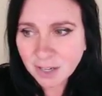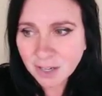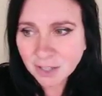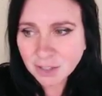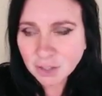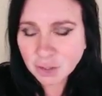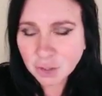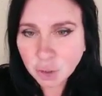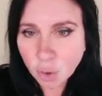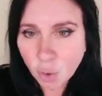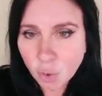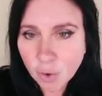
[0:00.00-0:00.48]

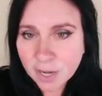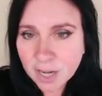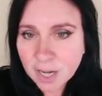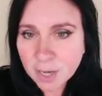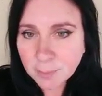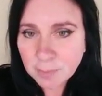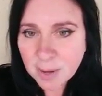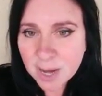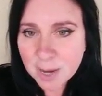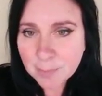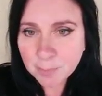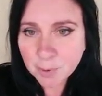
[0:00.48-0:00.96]
joining
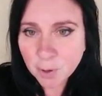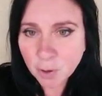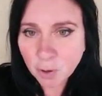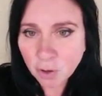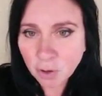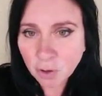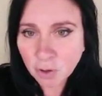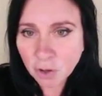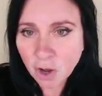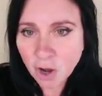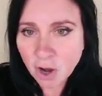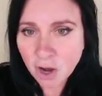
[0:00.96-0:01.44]

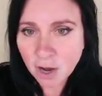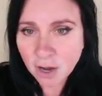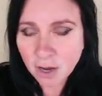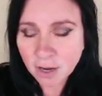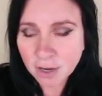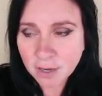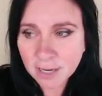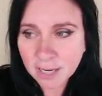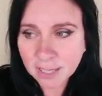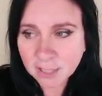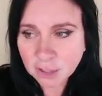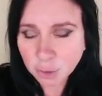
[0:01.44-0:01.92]
people
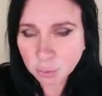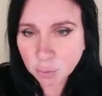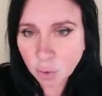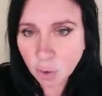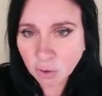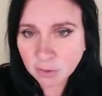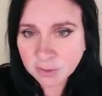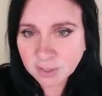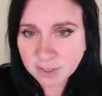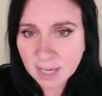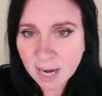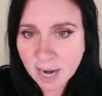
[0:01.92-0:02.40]
on a
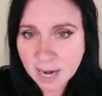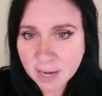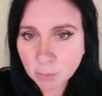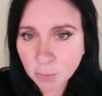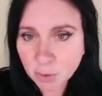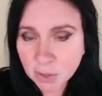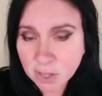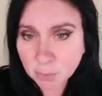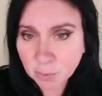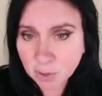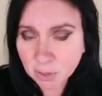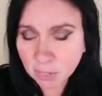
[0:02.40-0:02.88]
troll site
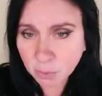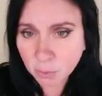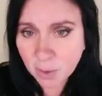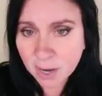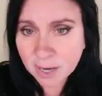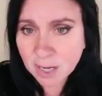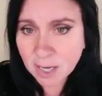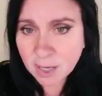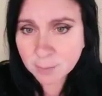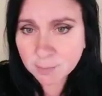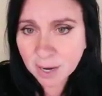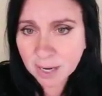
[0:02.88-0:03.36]
where they were
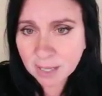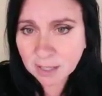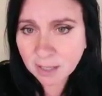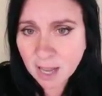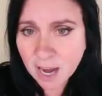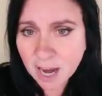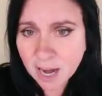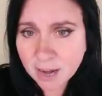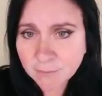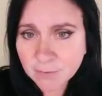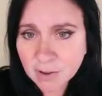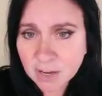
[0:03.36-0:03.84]
threatening my
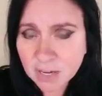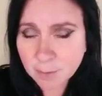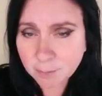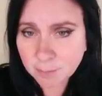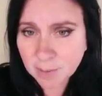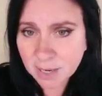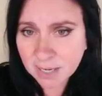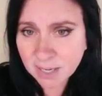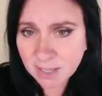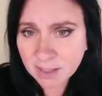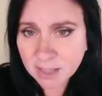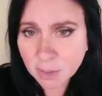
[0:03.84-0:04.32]
life and
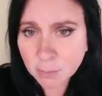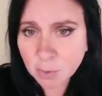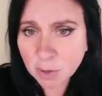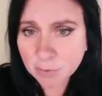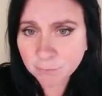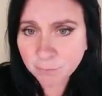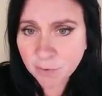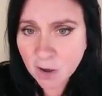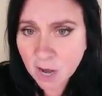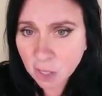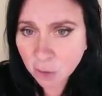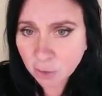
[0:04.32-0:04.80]
admitting they were
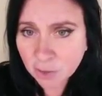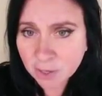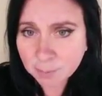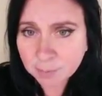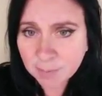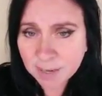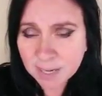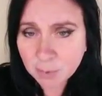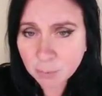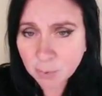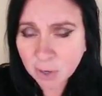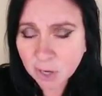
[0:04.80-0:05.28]
following
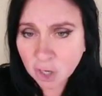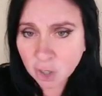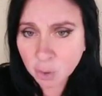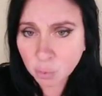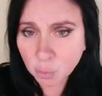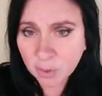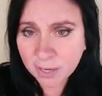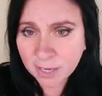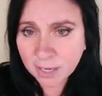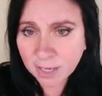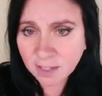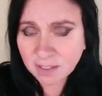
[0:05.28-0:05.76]
me wearing
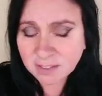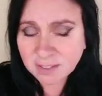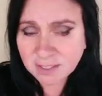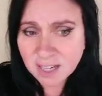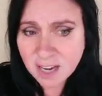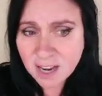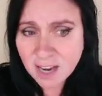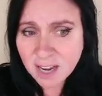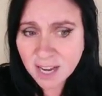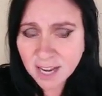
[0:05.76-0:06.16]
wigs